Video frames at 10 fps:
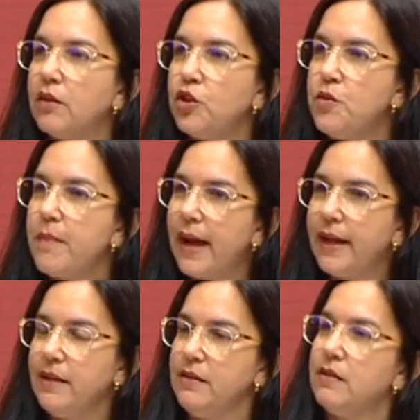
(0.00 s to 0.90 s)

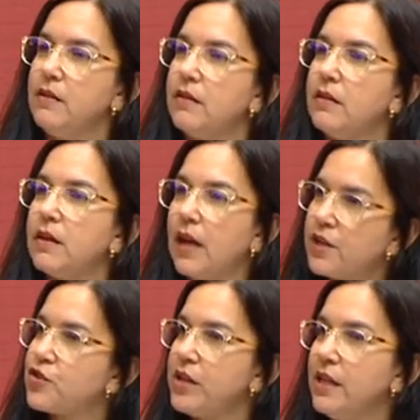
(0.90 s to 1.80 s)
humane
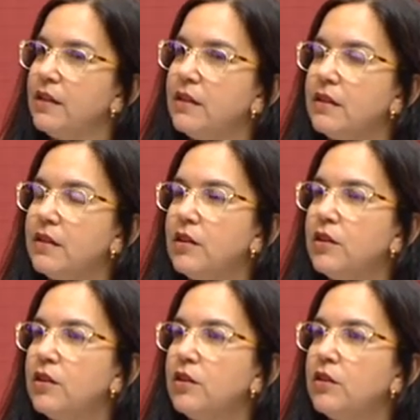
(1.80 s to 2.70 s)
country
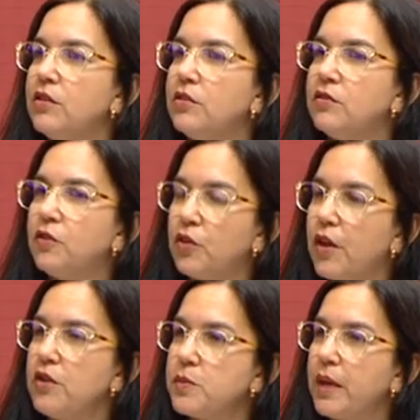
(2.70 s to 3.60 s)
for
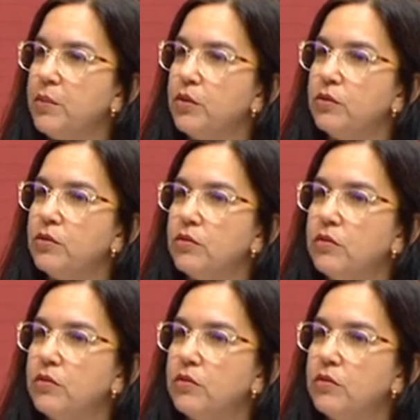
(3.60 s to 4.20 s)
those people,